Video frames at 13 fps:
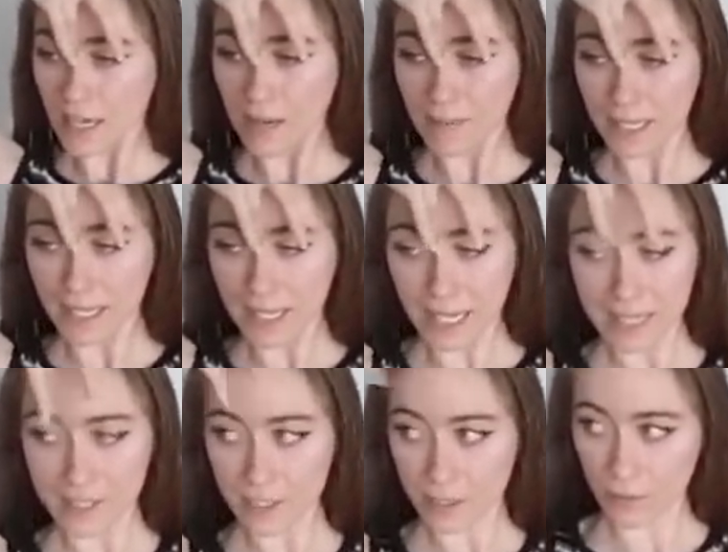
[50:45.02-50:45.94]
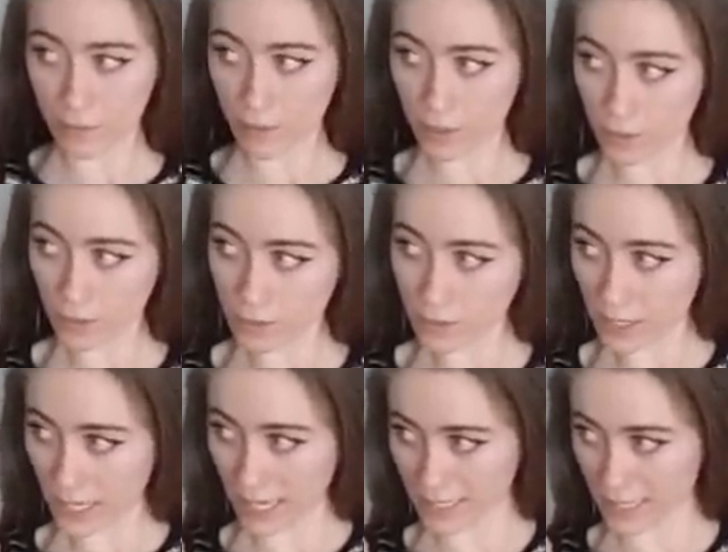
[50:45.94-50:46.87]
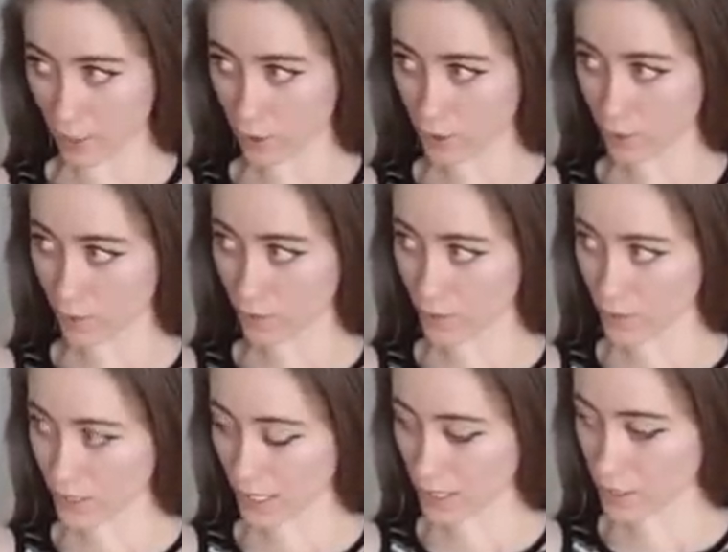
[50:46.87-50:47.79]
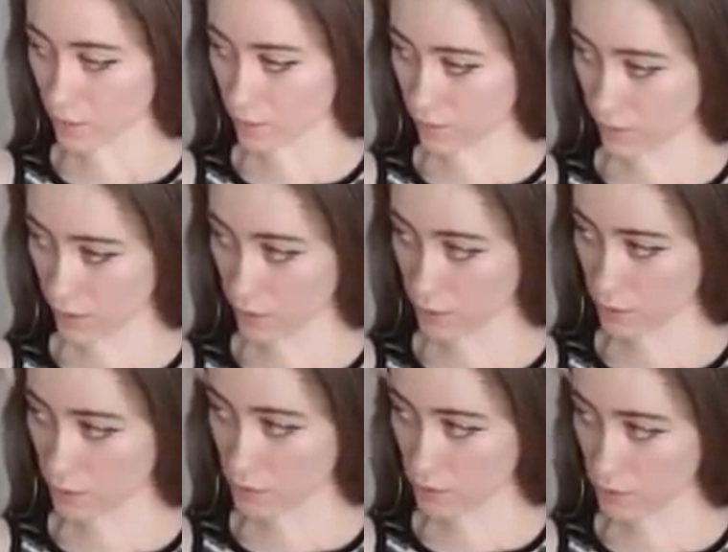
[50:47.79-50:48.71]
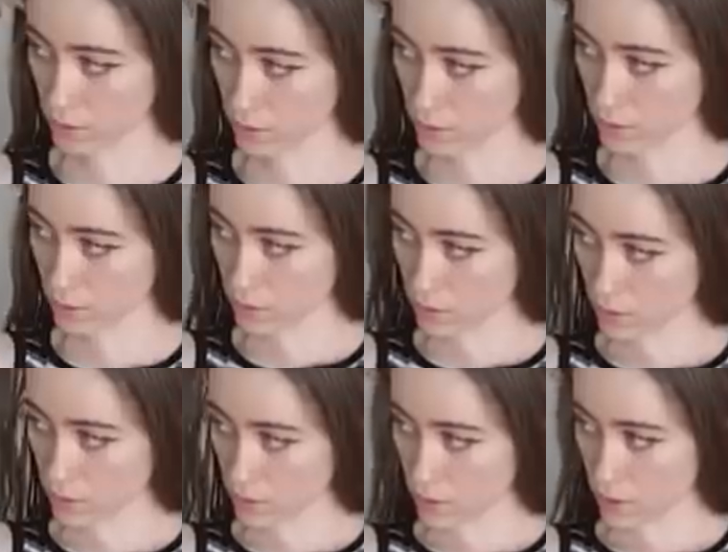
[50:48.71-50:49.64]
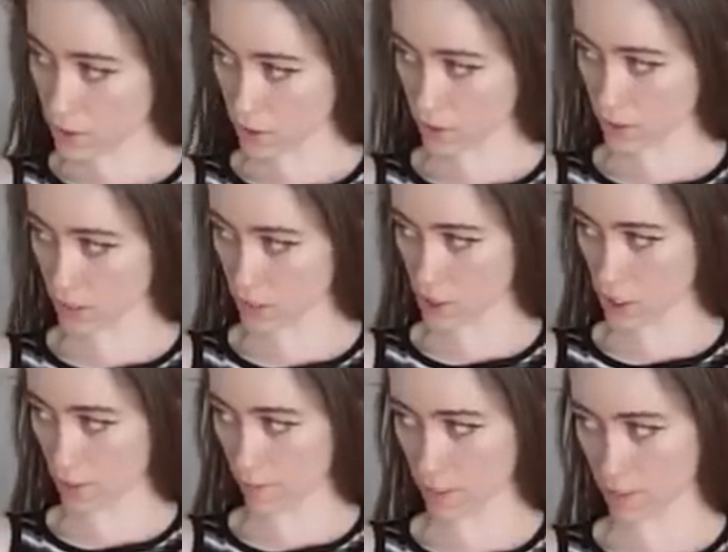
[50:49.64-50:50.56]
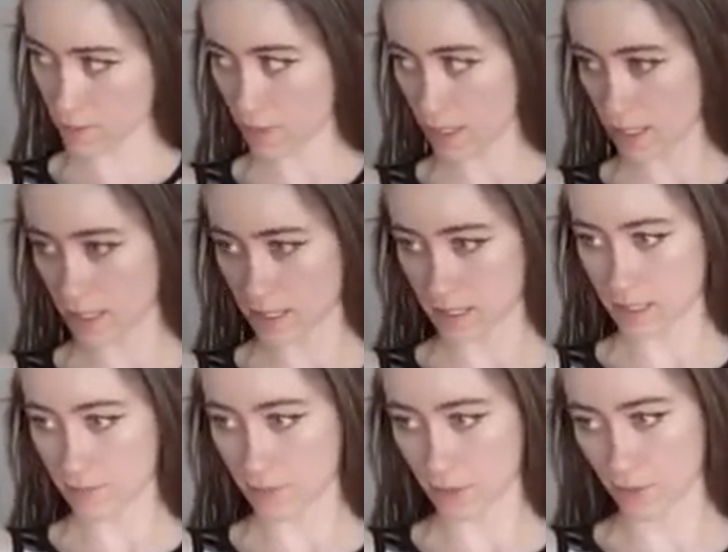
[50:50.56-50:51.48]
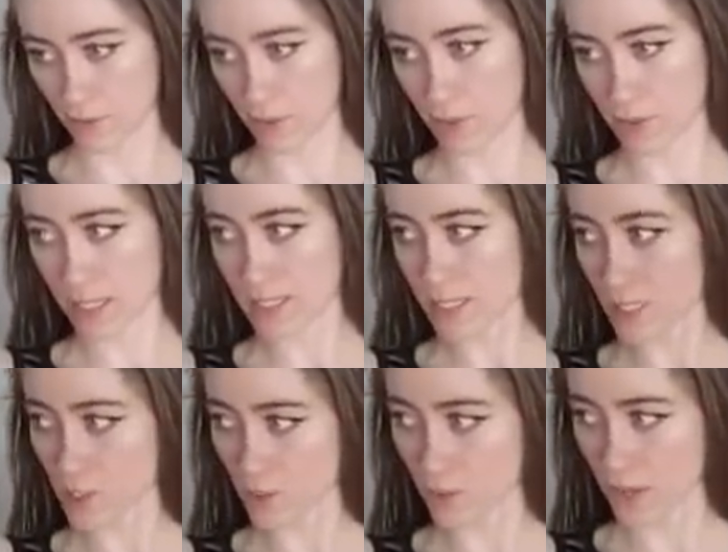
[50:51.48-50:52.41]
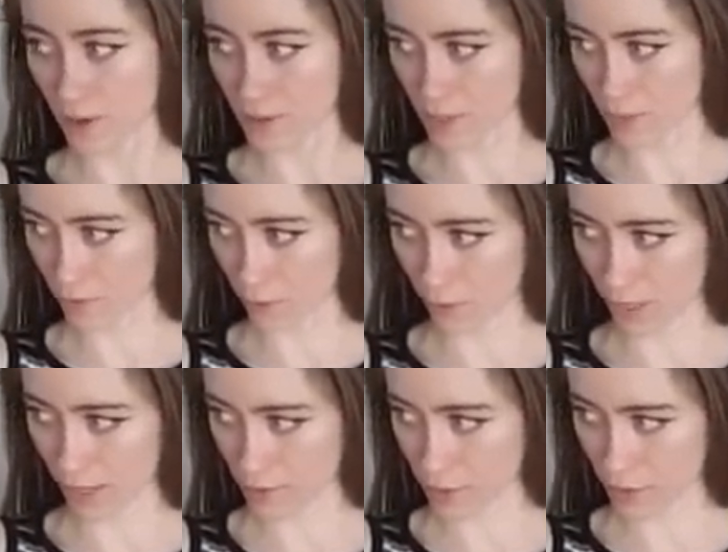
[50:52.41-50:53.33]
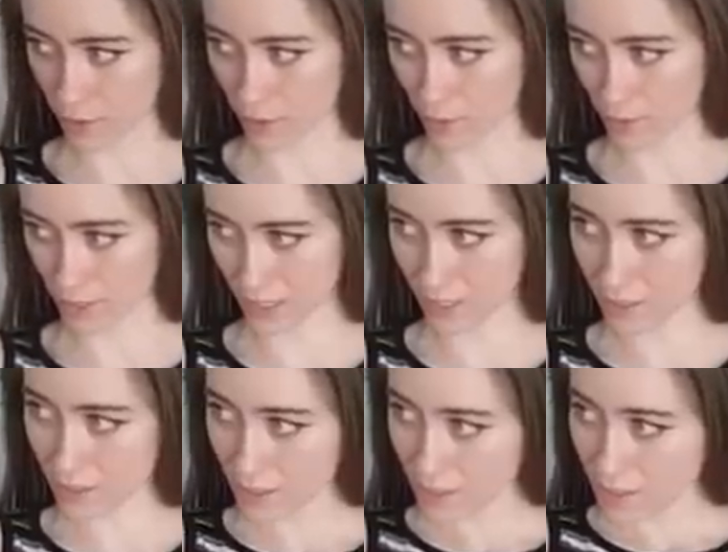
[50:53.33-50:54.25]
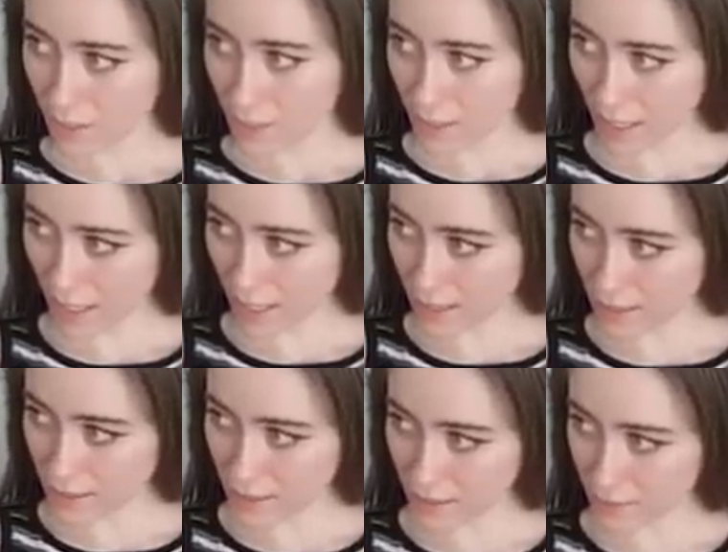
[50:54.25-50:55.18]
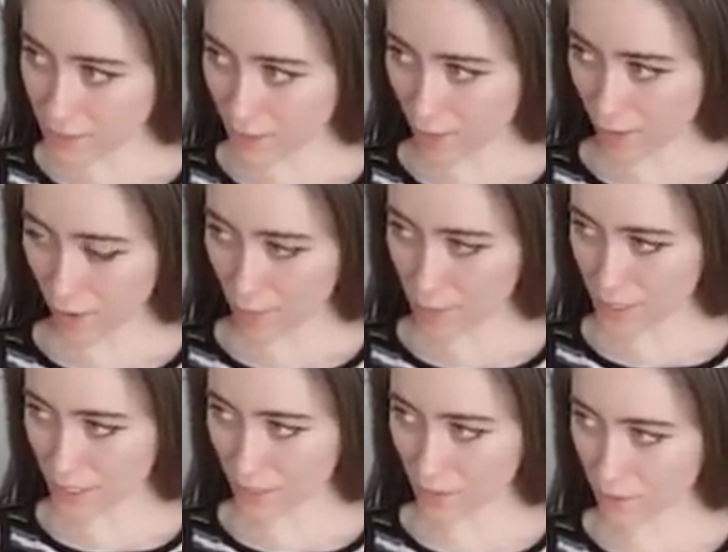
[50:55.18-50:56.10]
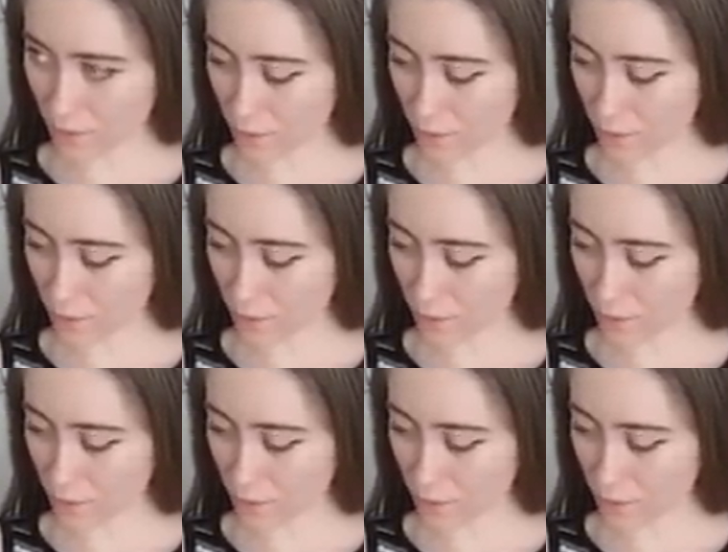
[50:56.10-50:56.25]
I mean, it has good reviews. It has a good reviews. It has good reviews. Just because it's cheaper doesn't mean it doesn't have good reviews. It has like 2,000 four and a half star, or let me see. It has 75%